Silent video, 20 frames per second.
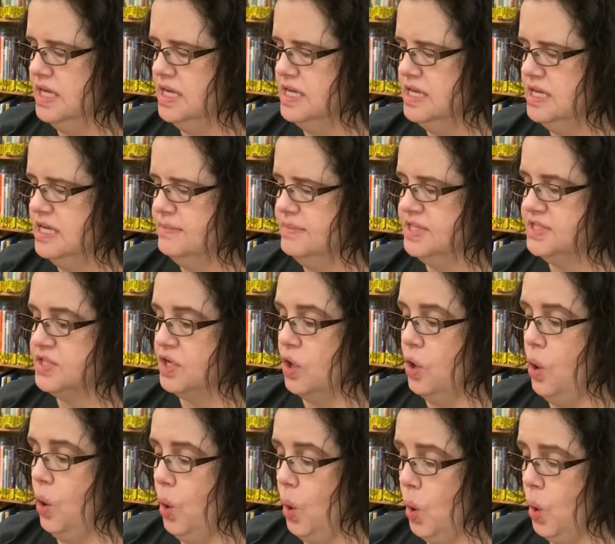He missed a
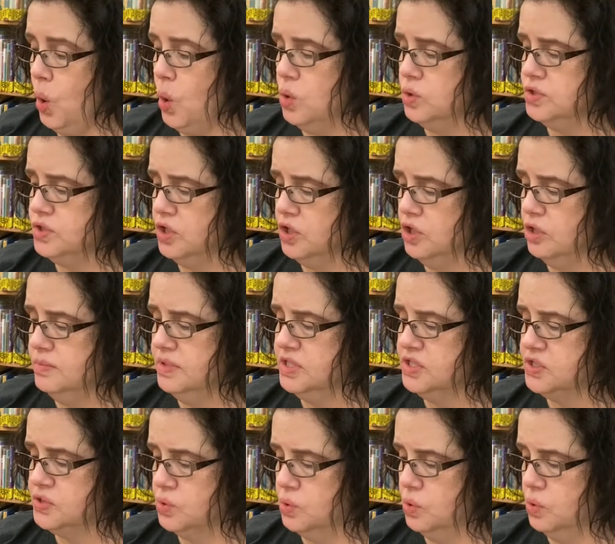whole term at
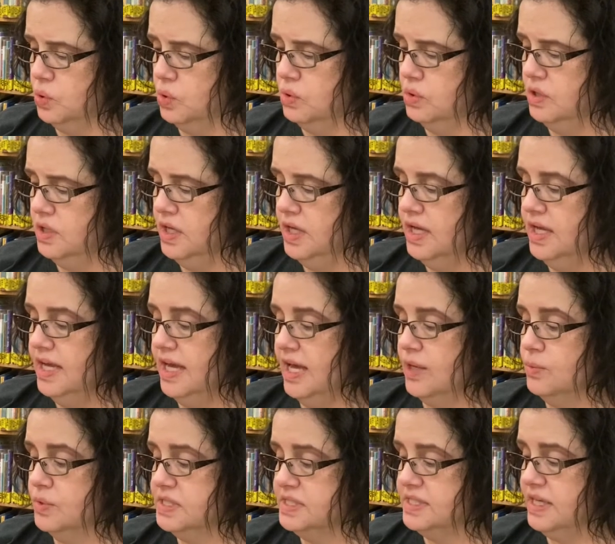school and
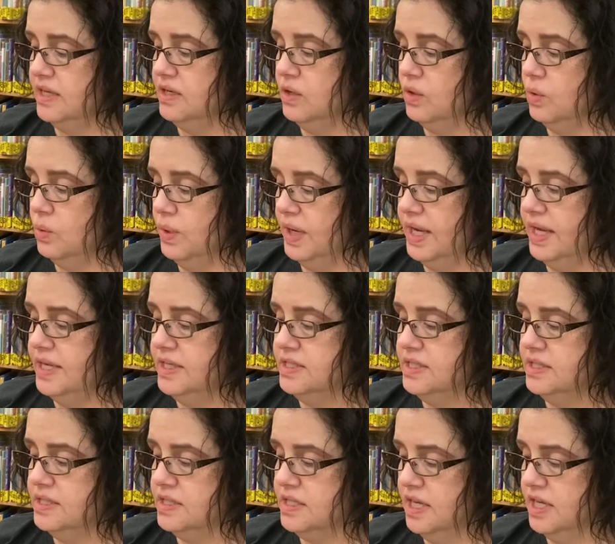was sent away to
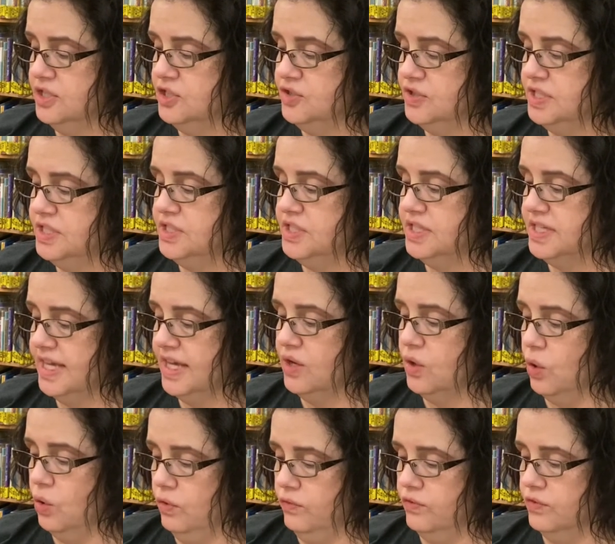the country to get
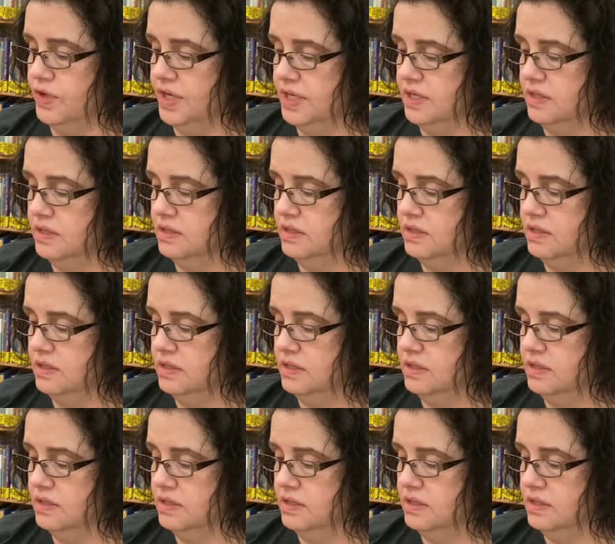over it,